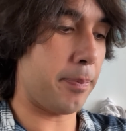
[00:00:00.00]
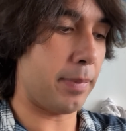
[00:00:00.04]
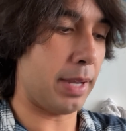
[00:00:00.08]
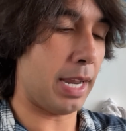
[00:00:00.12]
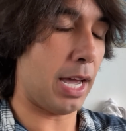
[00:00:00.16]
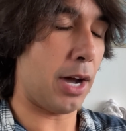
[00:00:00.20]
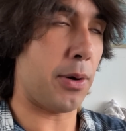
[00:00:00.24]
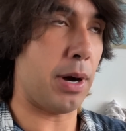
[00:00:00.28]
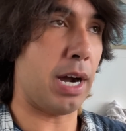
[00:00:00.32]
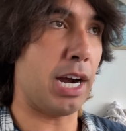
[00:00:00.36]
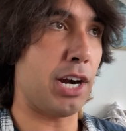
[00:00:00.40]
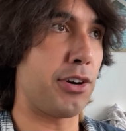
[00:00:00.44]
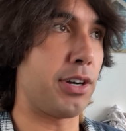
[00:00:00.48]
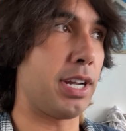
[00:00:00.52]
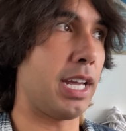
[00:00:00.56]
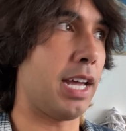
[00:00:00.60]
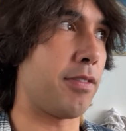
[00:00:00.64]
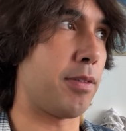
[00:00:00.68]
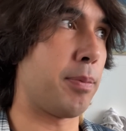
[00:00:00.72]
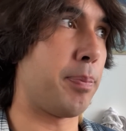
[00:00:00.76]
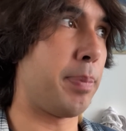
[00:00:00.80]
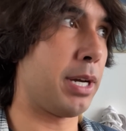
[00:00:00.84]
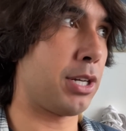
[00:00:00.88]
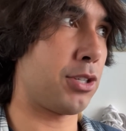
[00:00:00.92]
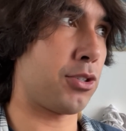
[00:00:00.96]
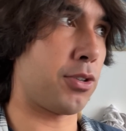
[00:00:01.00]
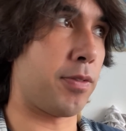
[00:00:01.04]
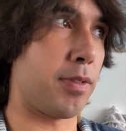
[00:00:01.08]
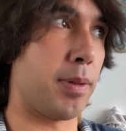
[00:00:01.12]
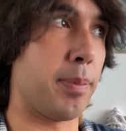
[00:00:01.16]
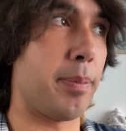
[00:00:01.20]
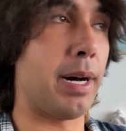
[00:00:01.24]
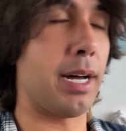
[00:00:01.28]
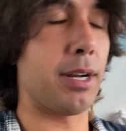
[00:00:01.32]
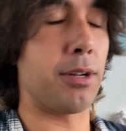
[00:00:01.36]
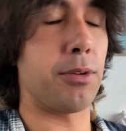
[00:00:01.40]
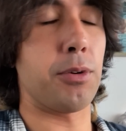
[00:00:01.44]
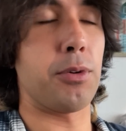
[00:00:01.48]
Now I already have a picture of the
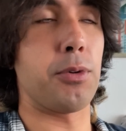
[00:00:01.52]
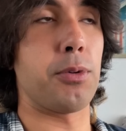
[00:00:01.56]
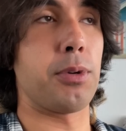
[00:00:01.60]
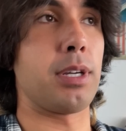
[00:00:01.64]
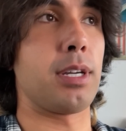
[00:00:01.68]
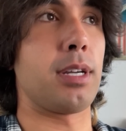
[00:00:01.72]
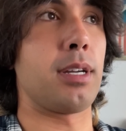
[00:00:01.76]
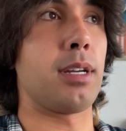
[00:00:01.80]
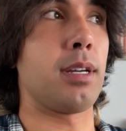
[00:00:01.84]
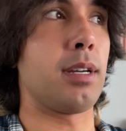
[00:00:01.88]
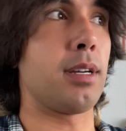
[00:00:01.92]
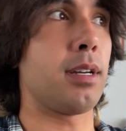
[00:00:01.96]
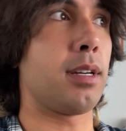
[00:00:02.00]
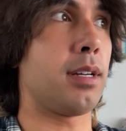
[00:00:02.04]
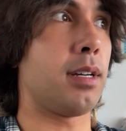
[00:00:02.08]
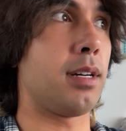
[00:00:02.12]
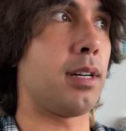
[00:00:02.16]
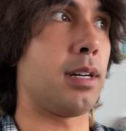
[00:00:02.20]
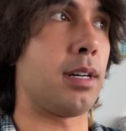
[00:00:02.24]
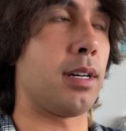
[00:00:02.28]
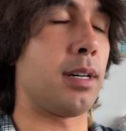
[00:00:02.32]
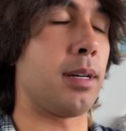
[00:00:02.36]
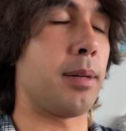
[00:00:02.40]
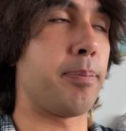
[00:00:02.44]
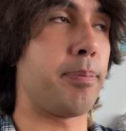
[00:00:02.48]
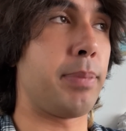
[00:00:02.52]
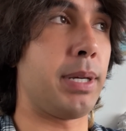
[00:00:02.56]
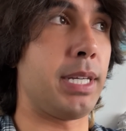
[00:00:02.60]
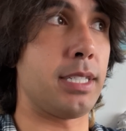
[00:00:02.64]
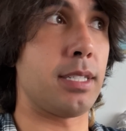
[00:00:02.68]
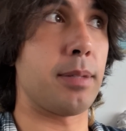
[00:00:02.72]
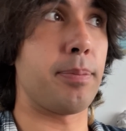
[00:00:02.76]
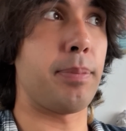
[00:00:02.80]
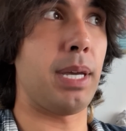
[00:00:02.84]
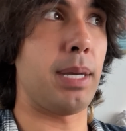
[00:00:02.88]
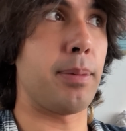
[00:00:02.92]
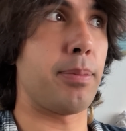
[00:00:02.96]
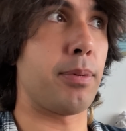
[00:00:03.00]
model holding a piece
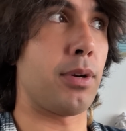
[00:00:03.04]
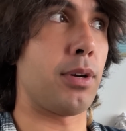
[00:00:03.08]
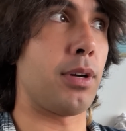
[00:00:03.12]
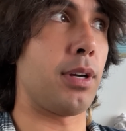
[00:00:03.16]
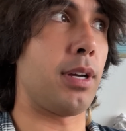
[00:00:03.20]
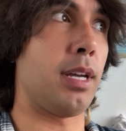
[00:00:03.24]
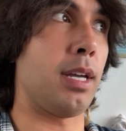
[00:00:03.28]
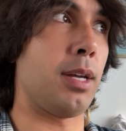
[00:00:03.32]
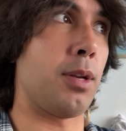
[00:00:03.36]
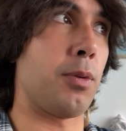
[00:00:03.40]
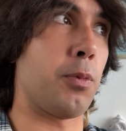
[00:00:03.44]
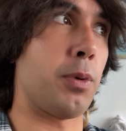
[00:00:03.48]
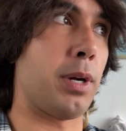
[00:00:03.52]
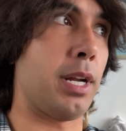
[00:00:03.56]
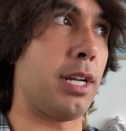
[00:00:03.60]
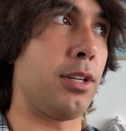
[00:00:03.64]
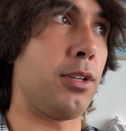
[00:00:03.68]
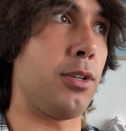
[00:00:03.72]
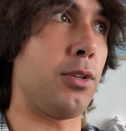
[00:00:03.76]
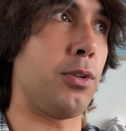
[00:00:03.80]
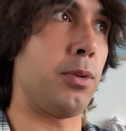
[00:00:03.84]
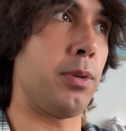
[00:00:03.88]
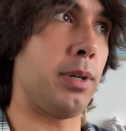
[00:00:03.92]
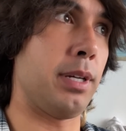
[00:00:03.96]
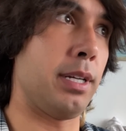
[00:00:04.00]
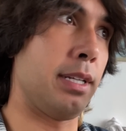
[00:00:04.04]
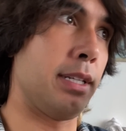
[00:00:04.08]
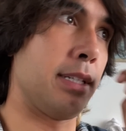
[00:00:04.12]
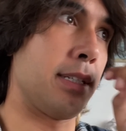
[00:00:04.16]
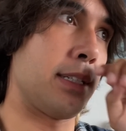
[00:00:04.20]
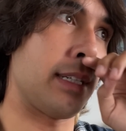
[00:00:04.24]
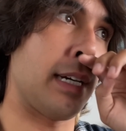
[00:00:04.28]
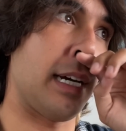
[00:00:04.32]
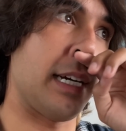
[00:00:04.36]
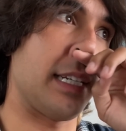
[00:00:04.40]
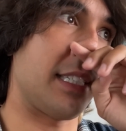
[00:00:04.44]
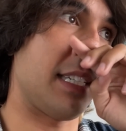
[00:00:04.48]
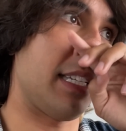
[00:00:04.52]
of paper, and what I do is
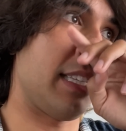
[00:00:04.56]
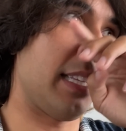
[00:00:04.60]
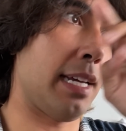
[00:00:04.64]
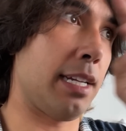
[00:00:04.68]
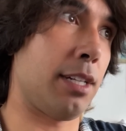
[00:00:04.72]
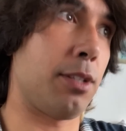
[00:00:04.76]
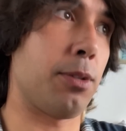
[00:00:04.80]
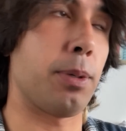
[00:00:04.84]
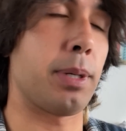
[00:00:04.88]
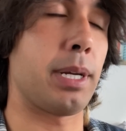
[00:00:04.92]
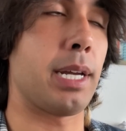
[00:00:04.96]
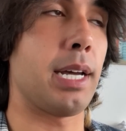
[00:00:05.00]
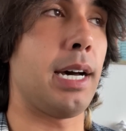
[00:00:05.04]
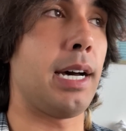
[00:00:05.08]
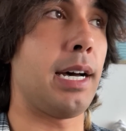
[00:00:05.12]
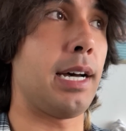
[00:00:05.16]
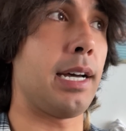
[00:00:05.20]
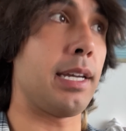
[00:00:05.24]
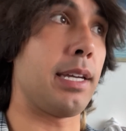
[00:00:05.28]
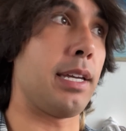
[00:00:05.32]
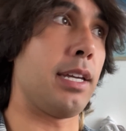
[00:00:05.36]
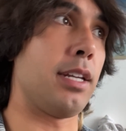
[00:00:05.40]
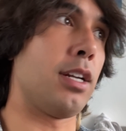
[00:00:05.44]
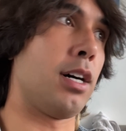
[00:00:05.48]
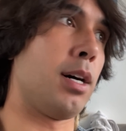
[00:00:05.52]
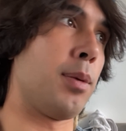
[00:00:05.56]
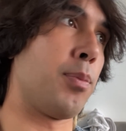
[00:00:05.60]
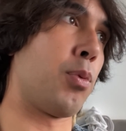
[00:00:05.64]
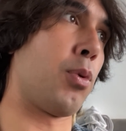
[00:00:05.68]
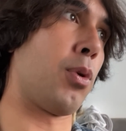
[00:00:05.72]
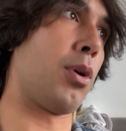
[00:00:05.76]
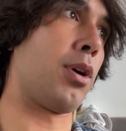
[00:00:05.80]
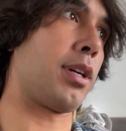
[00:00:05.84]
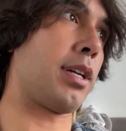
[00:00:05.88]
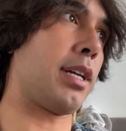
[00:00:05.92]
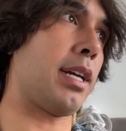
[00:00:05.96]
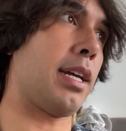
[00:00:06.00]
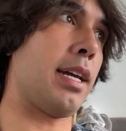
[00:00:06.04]
I send that to a guy in
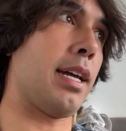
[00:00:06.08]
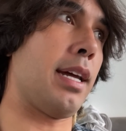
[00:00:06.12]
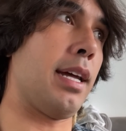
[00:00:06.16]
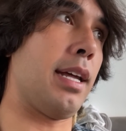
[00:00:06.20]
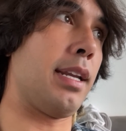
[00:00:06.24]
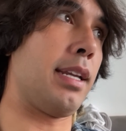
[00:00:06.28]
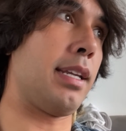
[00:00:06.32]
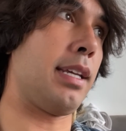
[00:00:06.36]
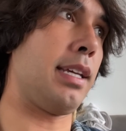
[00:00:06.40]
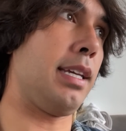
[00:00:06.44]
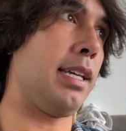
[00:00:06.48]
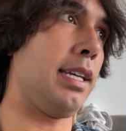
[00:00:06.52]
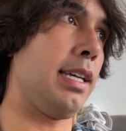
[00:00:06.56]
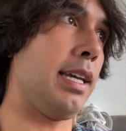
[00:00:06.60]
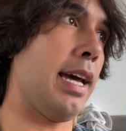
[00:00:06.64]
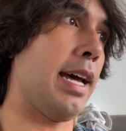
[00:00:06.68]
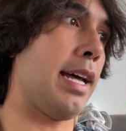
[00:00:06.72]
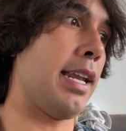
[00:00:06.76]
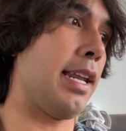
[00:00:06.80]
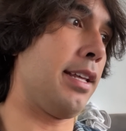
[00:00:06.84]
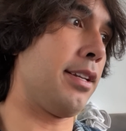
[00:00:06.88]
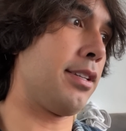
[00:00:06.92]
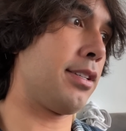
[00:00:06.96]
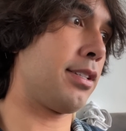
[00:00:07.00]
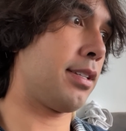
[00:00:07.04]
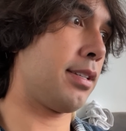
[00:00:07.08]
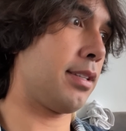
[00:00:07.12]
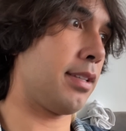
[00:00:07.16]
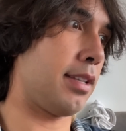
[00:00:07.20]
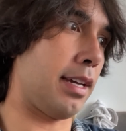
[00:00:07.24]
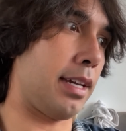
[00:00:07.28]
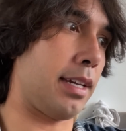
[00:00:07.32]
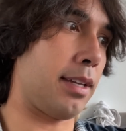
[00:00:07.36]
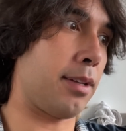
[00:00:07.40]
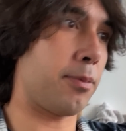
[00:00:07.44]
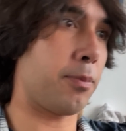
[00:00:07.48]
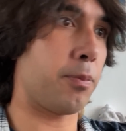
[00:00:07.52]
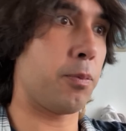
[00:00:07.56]
Upwork and he edits
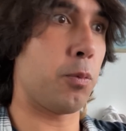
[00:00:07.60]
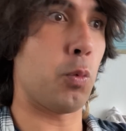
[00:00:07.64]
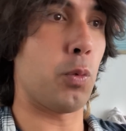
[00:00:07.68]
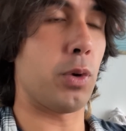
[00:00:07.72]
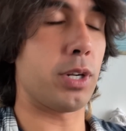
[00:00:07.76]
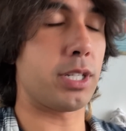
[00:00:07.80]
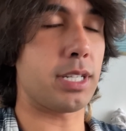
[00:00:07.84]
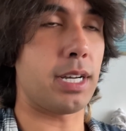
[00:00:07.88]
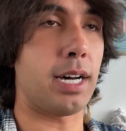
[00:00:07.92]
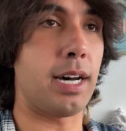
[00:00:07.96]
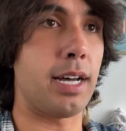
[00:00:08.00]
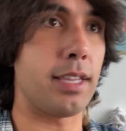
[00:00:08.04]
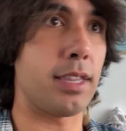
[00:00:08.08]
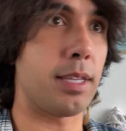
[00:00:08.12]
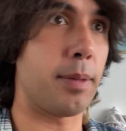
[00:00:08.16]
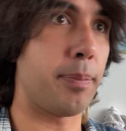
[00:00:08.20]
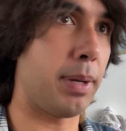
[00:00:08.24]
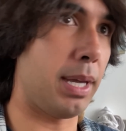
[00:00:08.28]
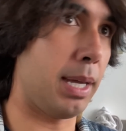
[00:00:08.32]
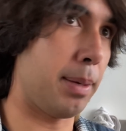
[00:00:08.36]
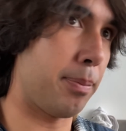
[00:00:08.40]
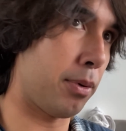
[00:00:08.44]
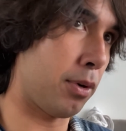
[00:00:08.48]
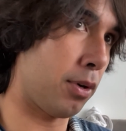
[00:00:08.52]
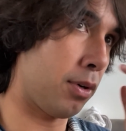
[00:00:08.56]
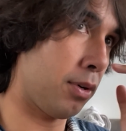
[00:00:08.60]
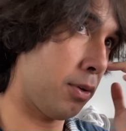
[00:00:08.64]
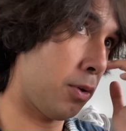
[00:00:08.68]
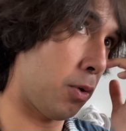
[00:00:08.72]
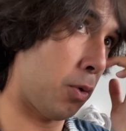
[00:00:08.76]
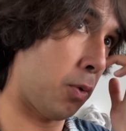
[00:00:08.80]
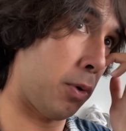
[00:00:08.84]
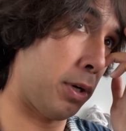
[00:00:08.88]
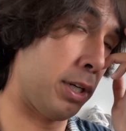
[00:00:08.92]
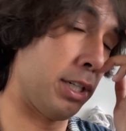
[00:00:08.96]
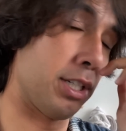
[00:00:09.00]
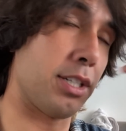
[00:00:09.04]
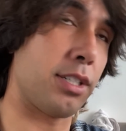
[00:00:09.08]
like what's on the paper,
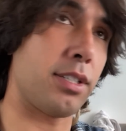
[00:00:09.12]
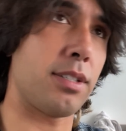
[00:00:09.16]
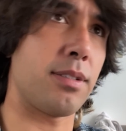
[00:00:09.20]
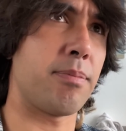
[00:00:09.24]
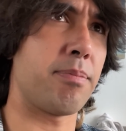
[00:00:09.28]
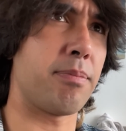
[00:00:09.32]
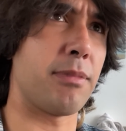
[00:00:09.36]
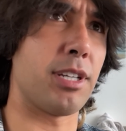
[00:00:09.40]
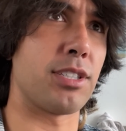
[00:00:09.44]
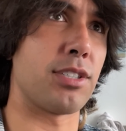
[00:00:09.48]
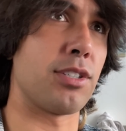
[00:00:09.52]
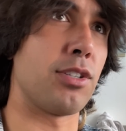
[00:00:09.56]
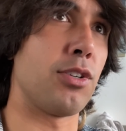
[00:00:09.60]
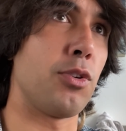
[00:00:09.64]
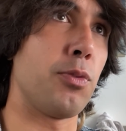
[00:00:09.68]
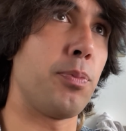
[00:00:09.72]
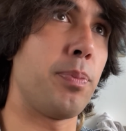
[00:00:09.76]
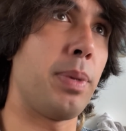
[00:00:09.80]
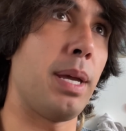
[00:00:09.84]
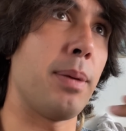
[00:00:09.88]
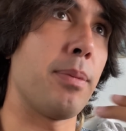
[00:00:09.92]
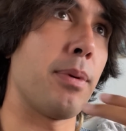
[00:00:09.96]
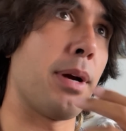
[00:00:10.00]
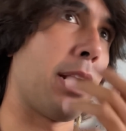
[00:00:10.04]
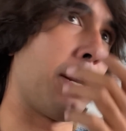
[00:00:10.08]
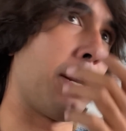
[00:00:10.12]
or he just does a new paper. I